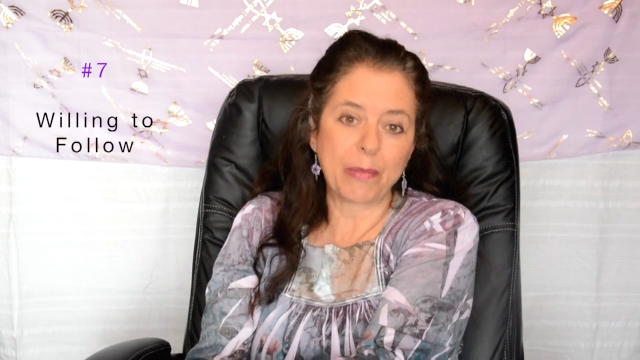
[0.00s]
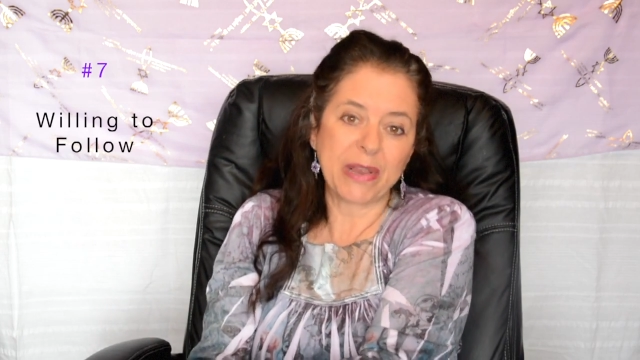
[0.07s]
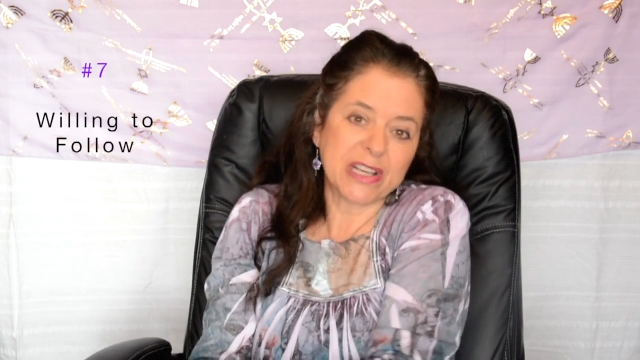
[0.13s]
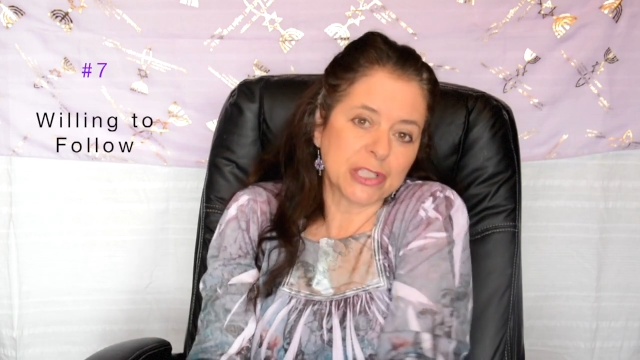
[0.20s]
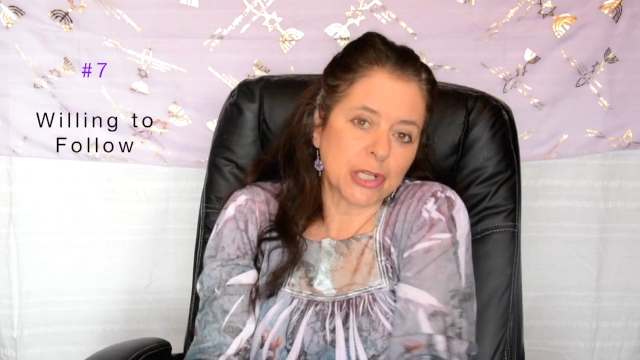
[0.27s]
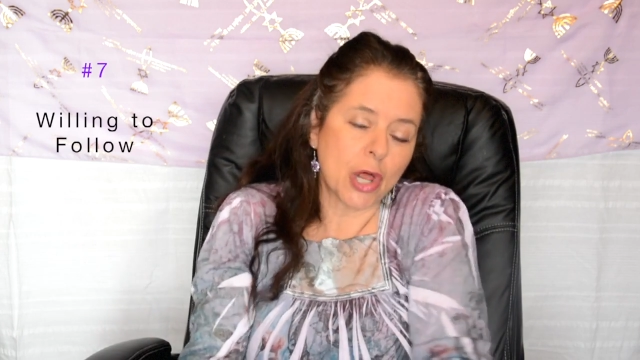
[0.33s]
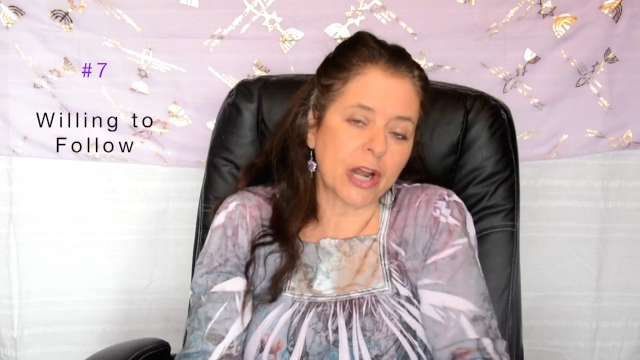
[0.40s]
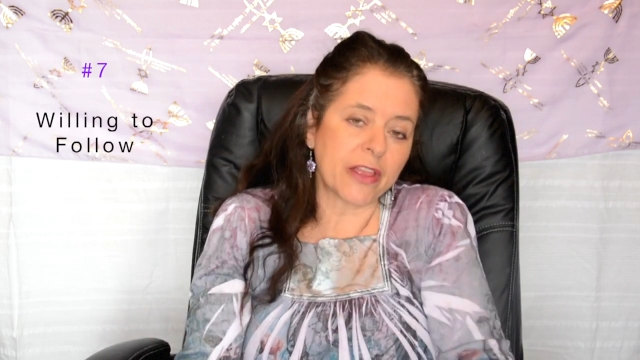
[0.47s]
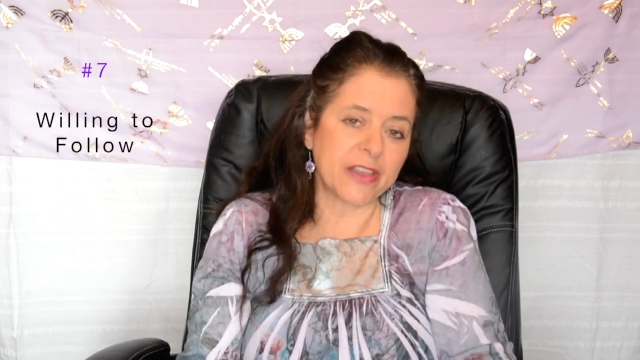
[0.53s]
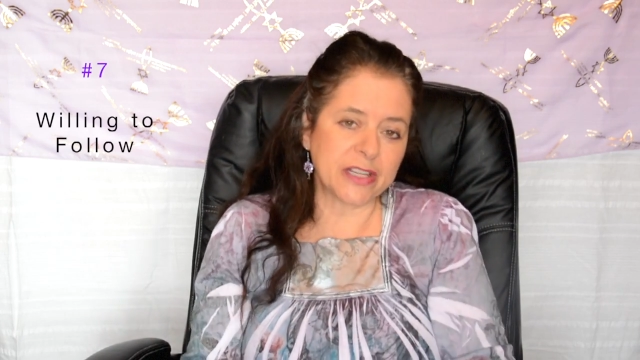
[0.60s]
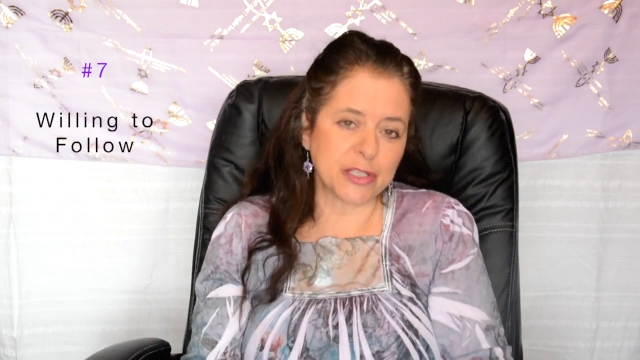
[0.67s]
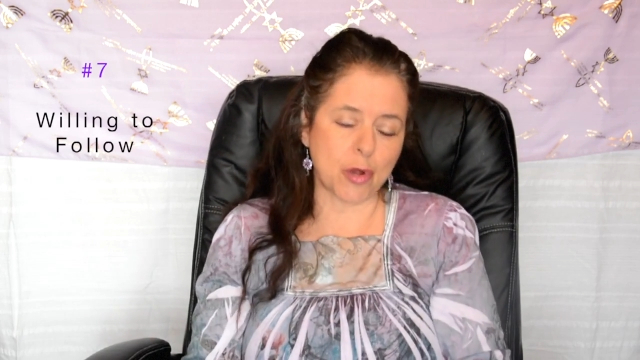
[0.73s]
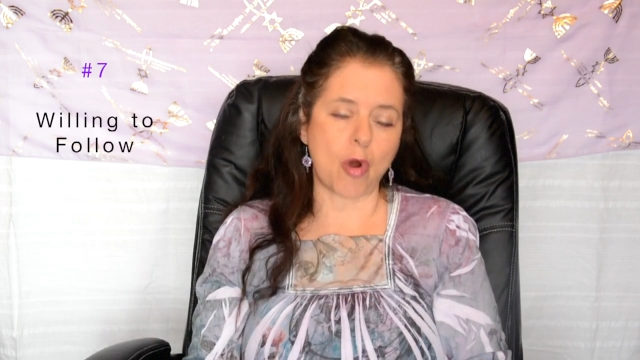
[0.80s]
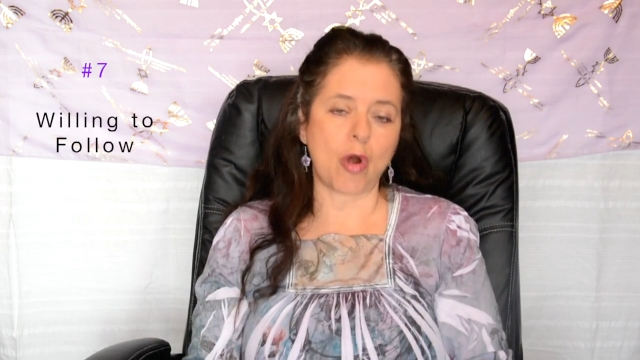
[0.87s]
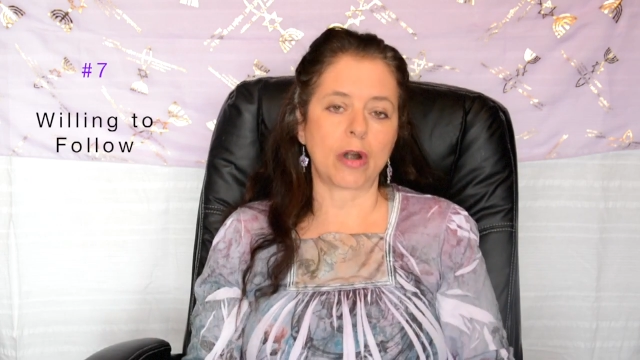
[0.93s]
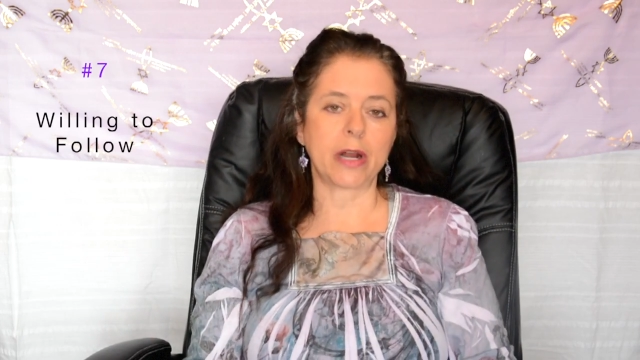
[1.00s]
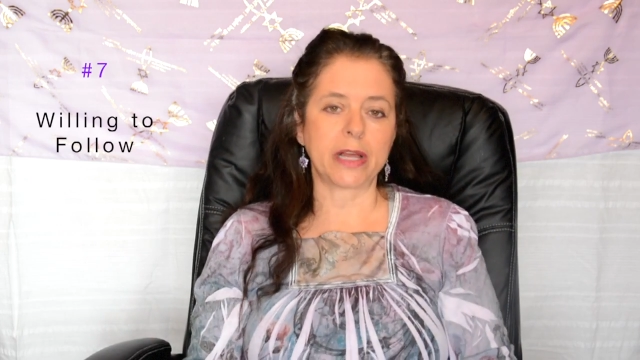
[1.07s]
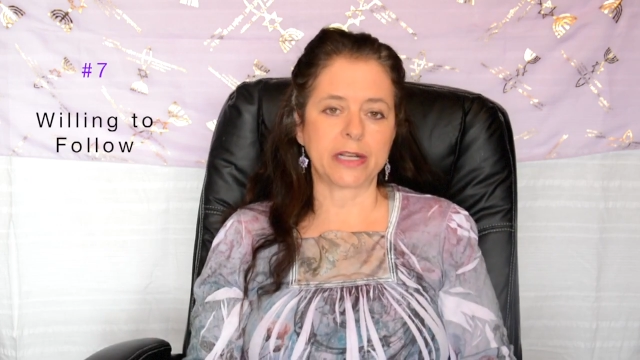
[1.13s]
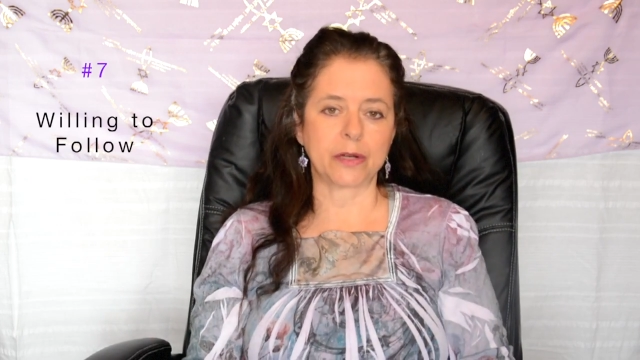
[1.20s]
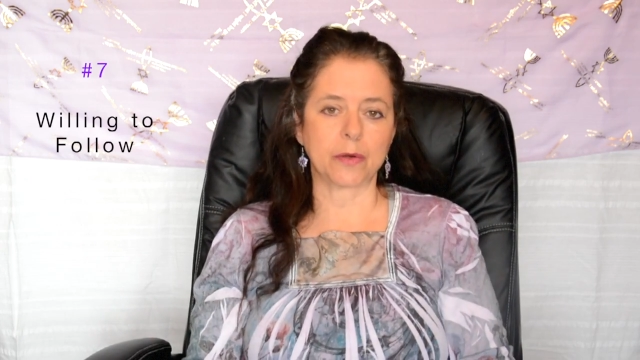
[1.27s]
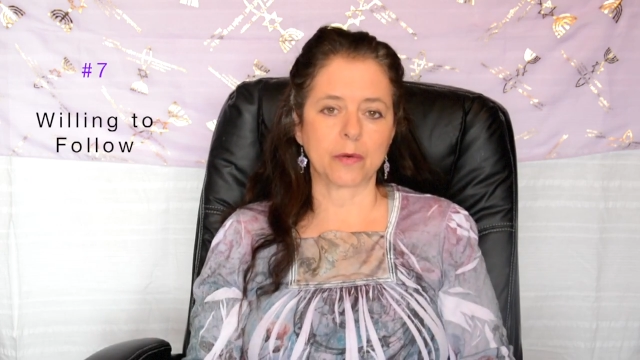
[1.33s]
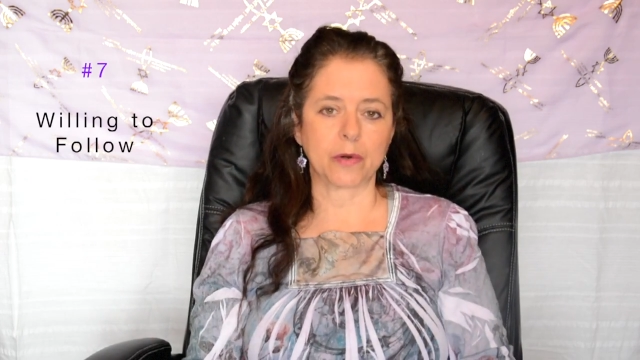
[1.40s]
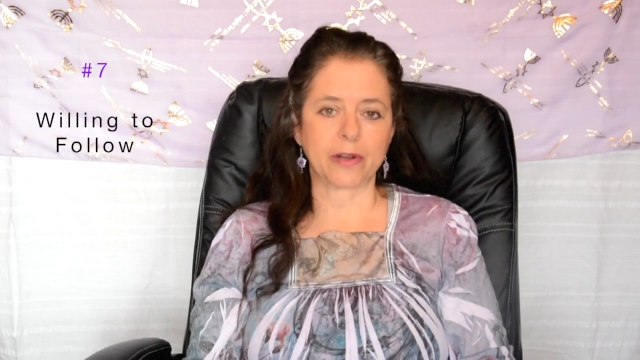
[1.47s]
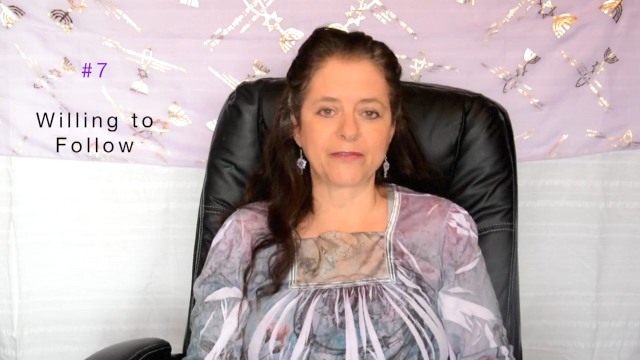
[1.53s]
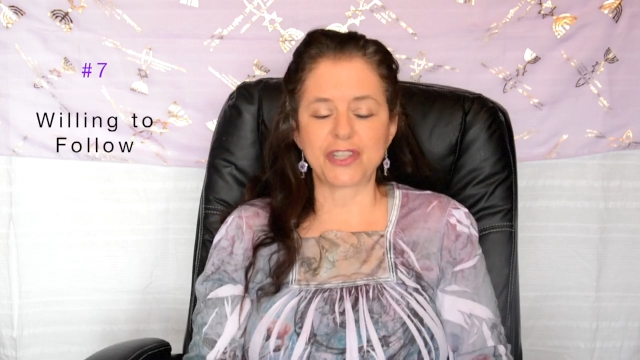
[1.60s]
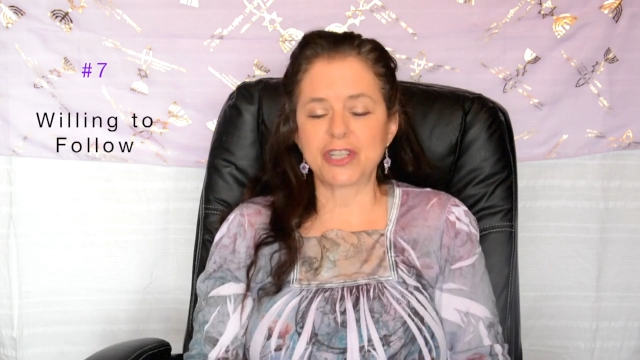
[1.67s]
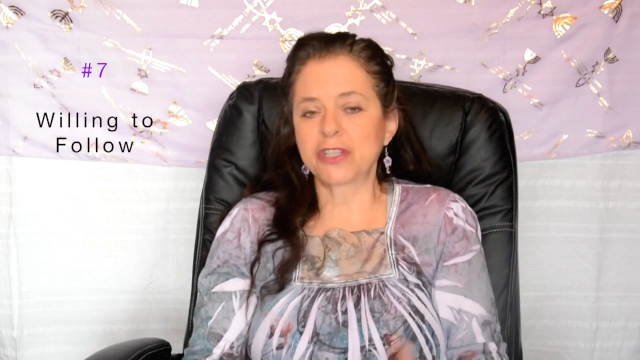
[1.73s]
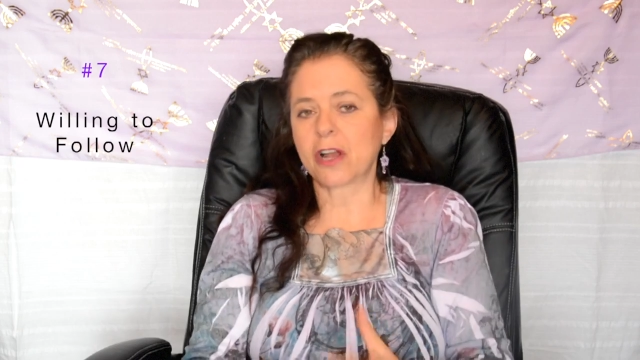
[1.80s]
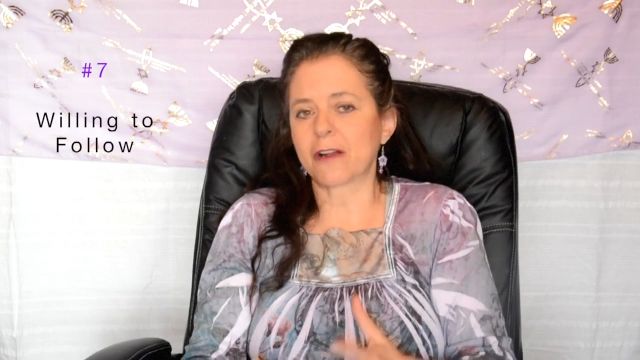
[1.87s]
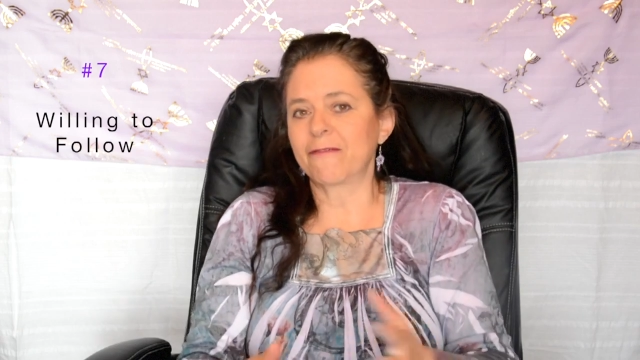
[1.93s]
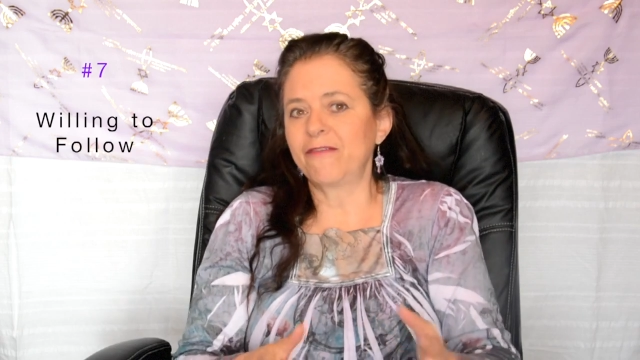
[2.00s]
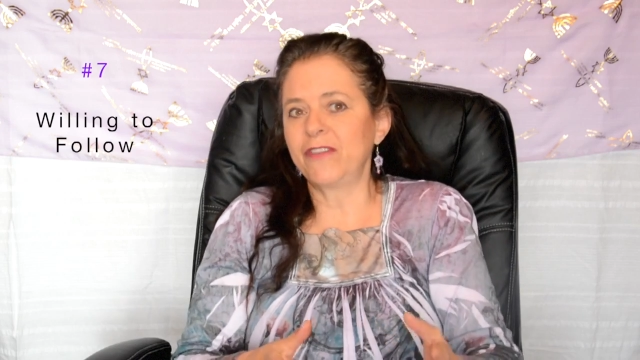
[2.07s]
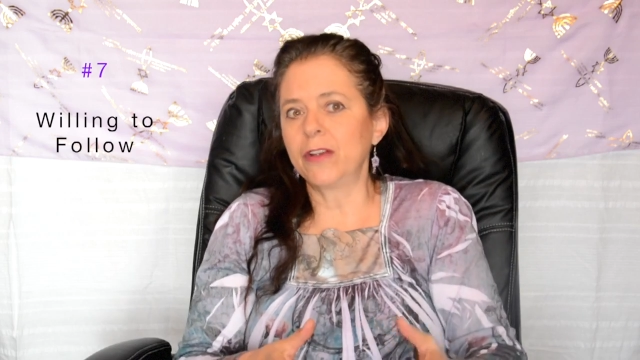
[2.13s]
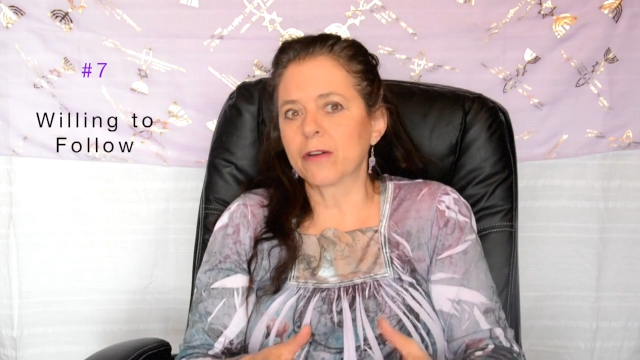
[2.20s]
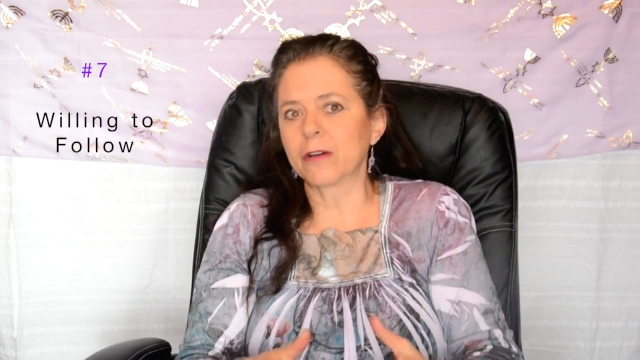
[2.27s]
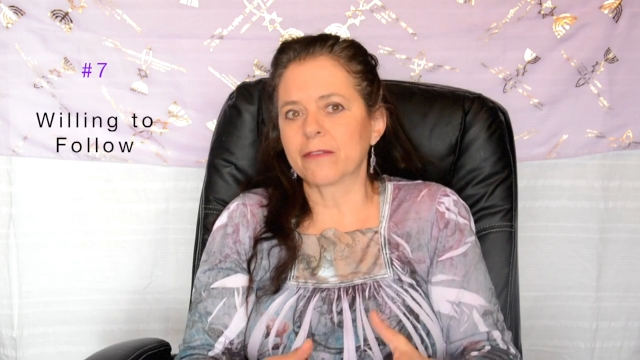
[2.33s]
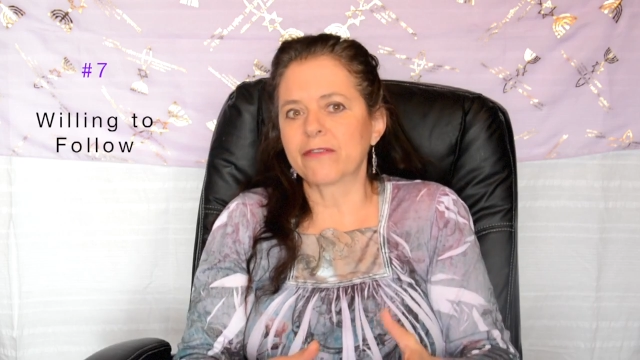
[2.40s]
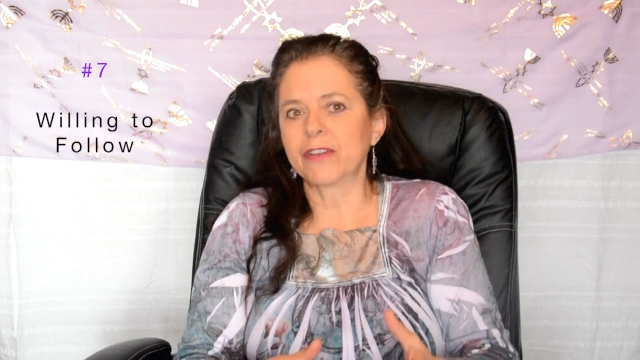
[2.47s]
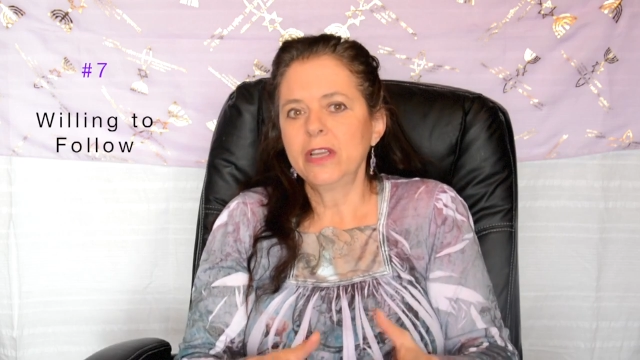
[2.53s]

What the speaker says: because a lot of things are unknown. If she's got a fear